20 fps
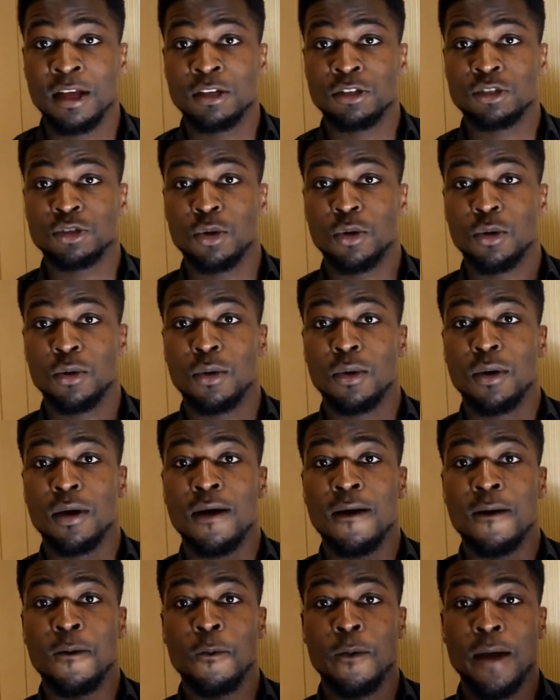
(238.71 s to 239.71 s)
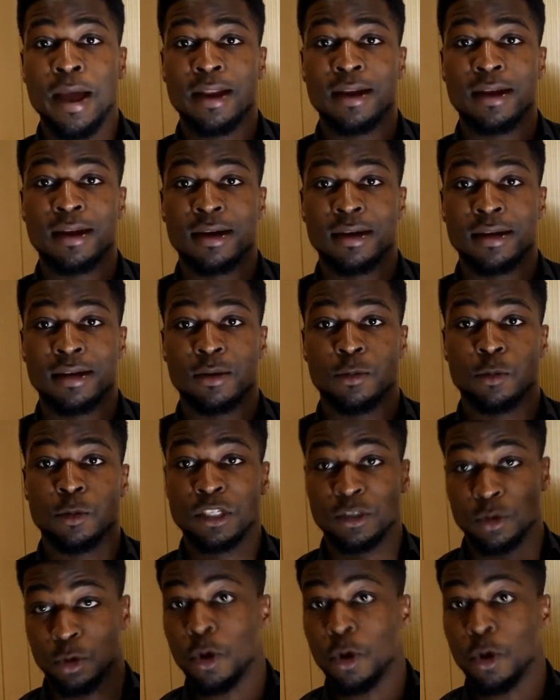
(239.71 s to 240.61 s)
So which